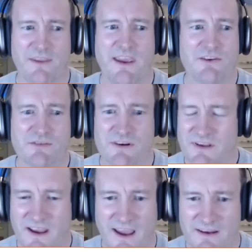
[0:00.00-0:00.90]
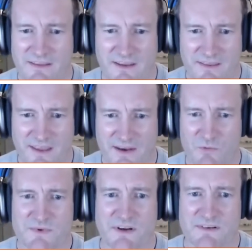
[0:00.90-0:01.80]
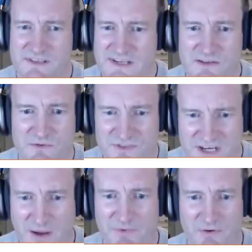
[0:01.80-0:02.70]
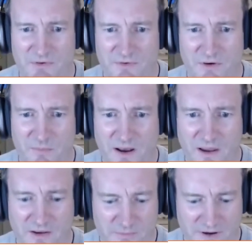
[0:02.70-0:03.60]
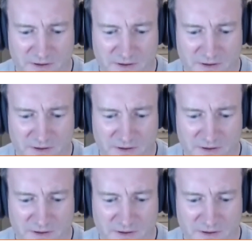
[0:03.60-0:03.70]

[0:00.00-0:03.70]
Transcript: the interest I had in that almost kind of seasonal chapter of my life.